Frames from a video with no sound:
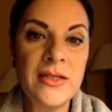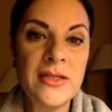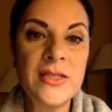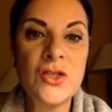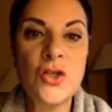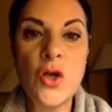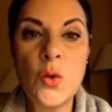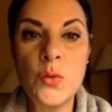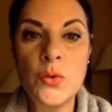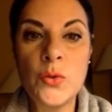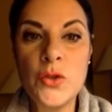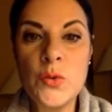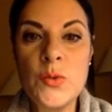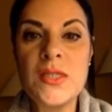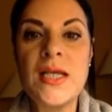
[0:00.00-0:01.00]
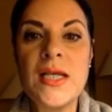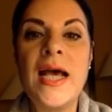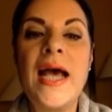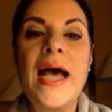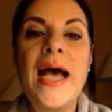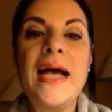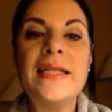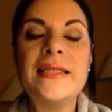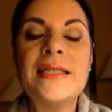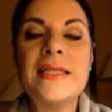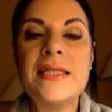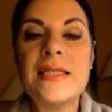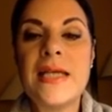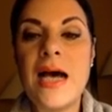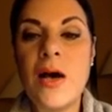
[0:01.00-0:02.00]
is no news, and
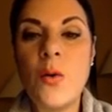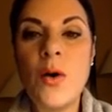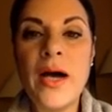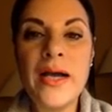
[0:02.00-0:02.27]
this is how